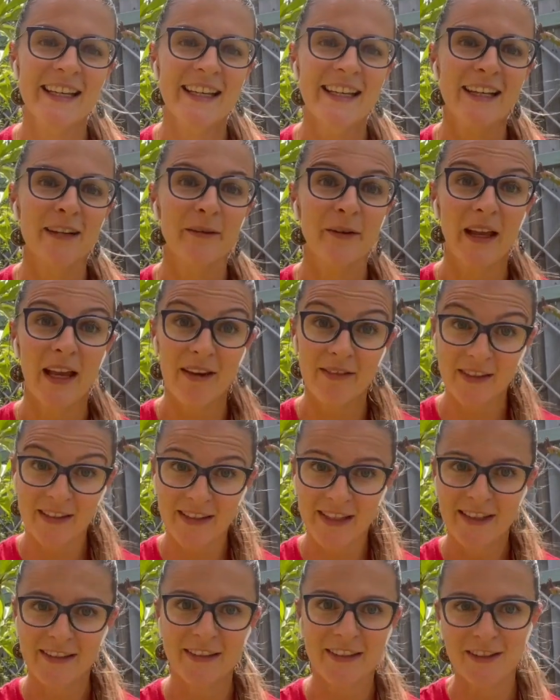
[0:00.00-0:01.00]
We have the
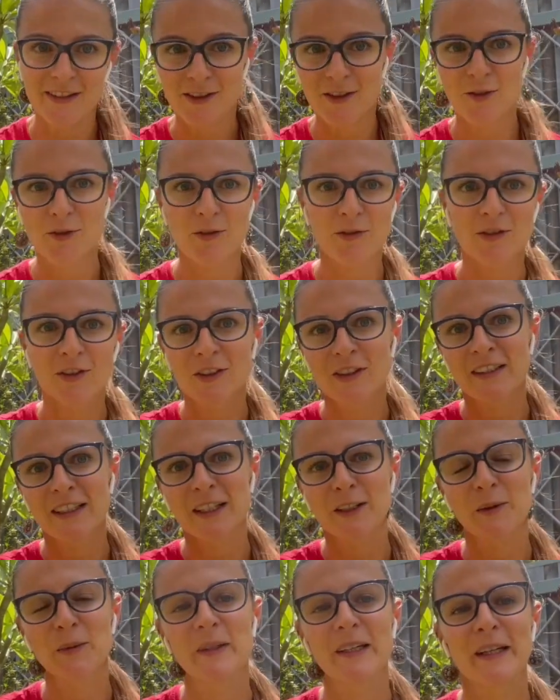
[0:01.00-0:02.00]
tendency to fall
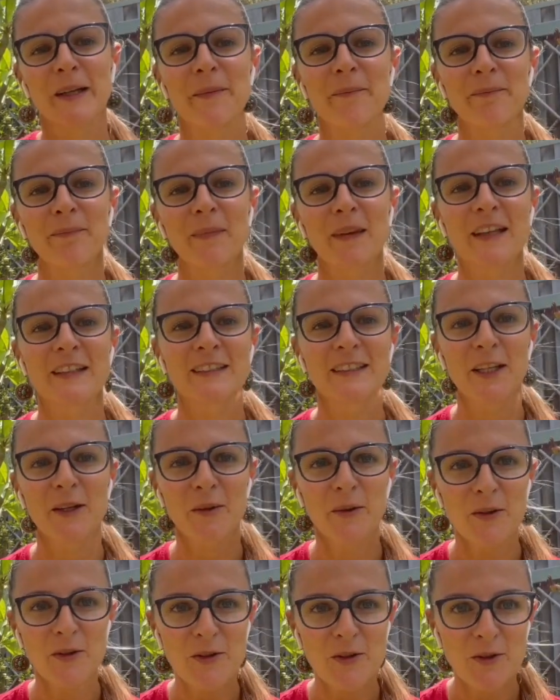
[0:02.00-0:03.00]
that way. So I
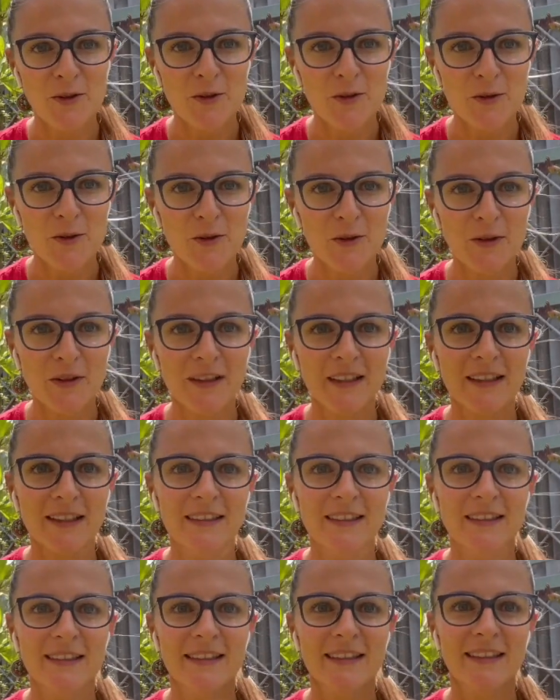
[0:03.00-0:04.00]
want to
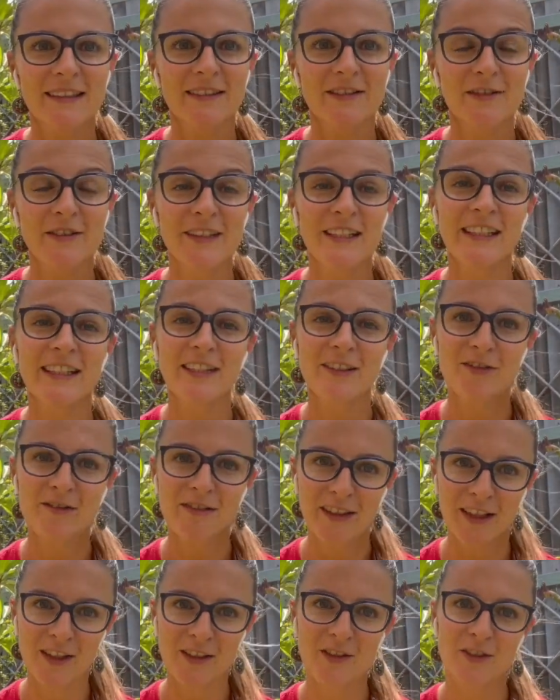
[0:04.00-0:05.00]
really
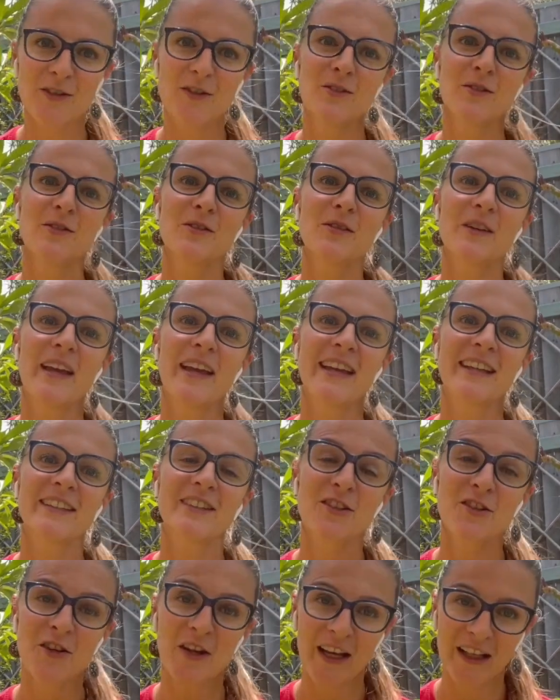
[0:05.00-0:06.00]
invite you and
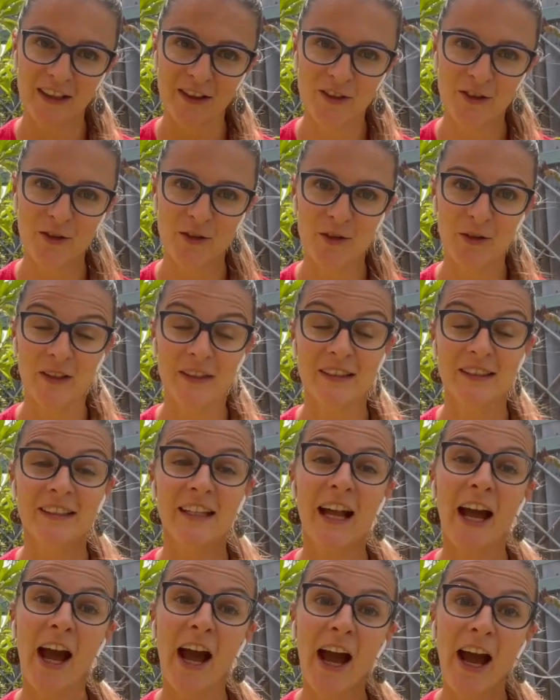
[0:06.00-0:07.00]
challenge you and
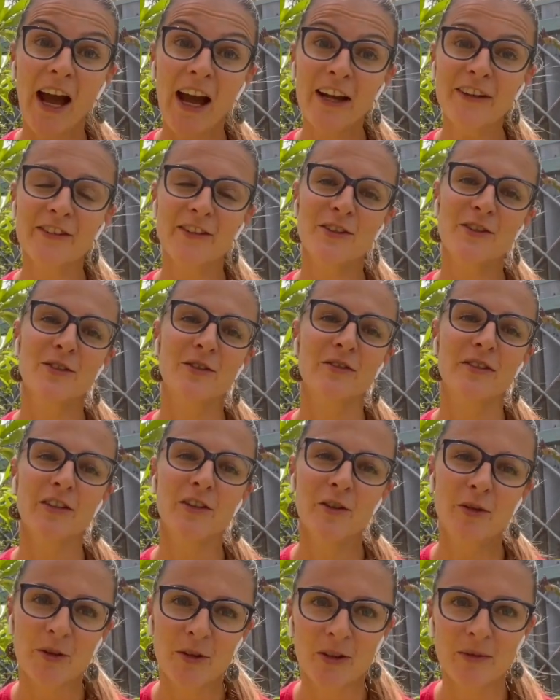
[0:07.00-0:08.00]
encourage you
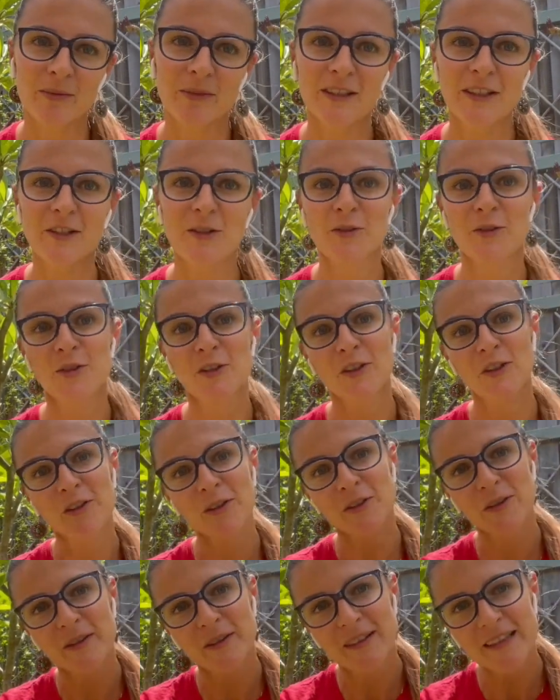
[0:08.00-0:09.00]
very warmly to
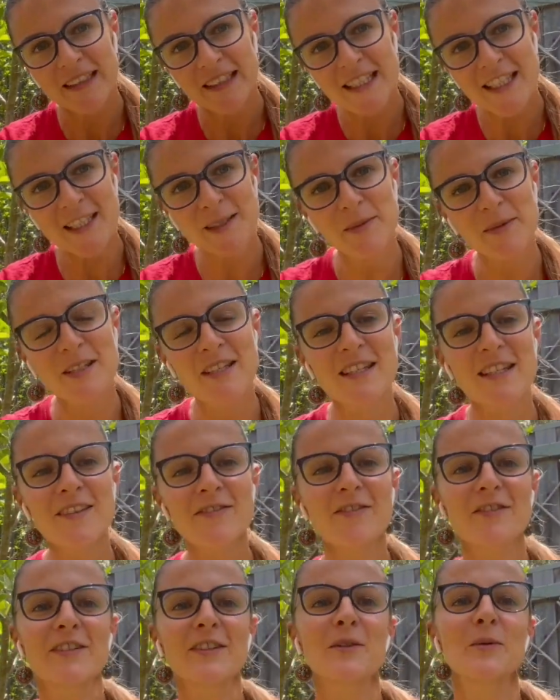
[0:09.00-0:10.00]
go a little bit
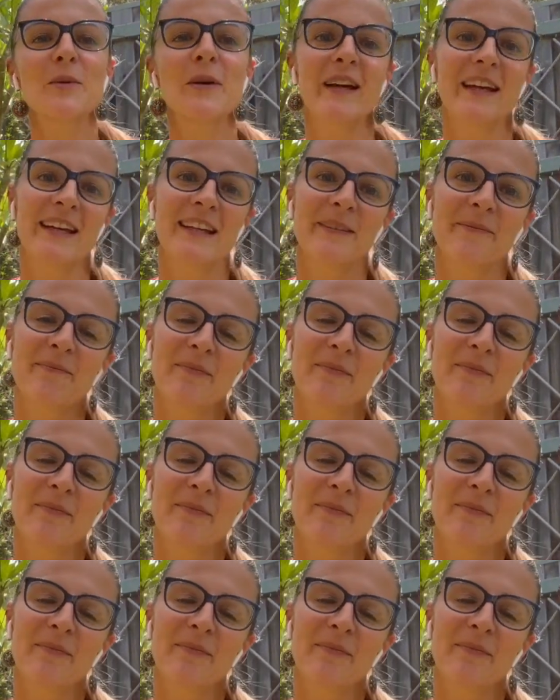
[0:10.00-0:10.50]
different way, to